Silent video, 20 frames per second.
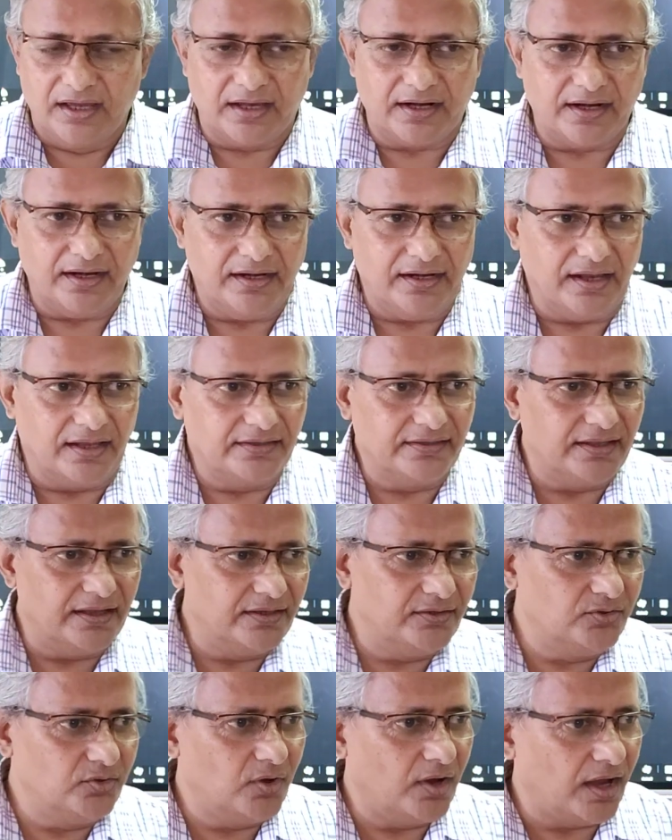Right. And
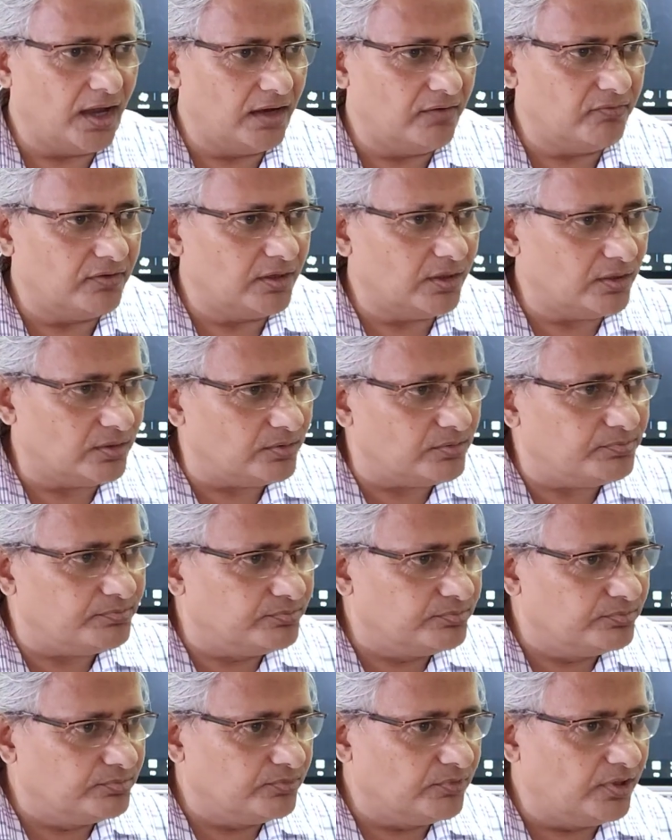then you have a
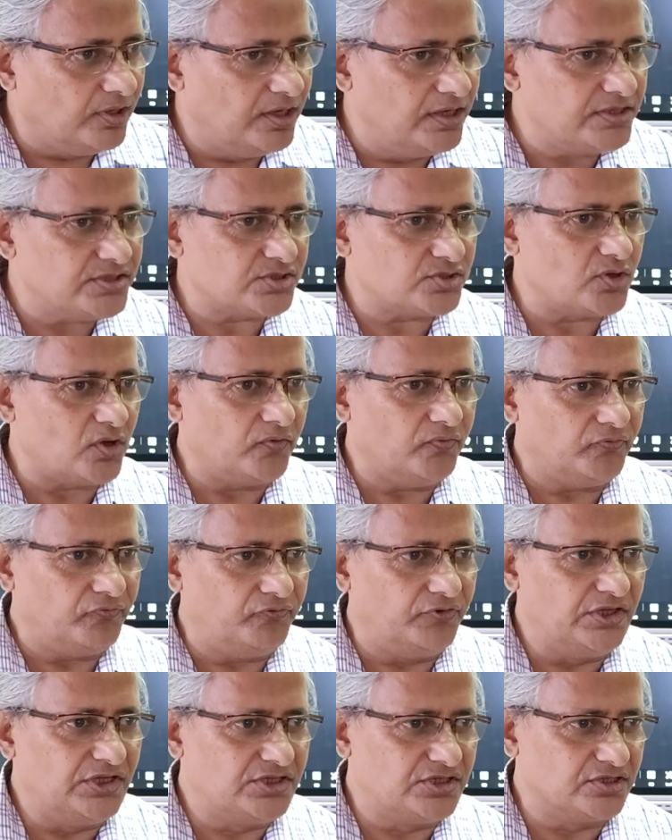list
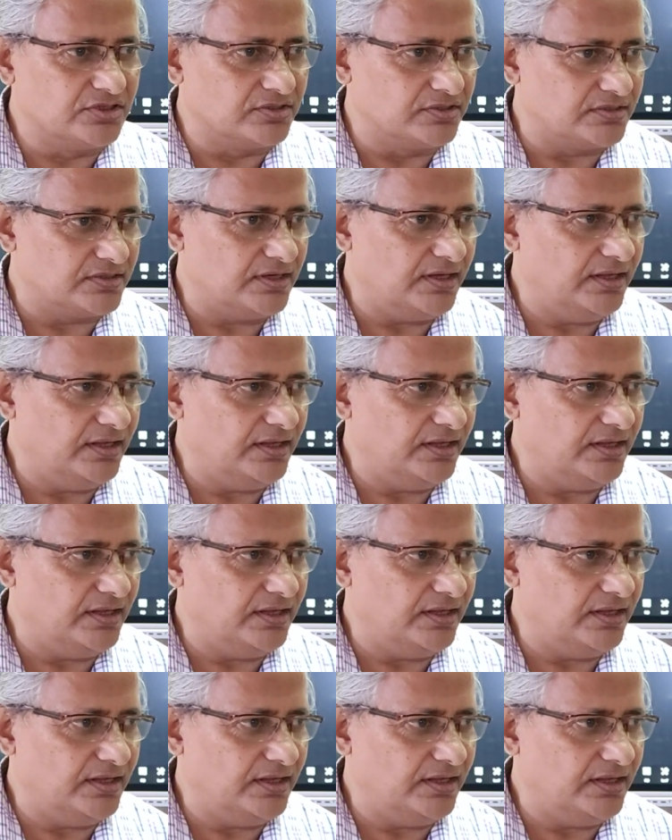of features.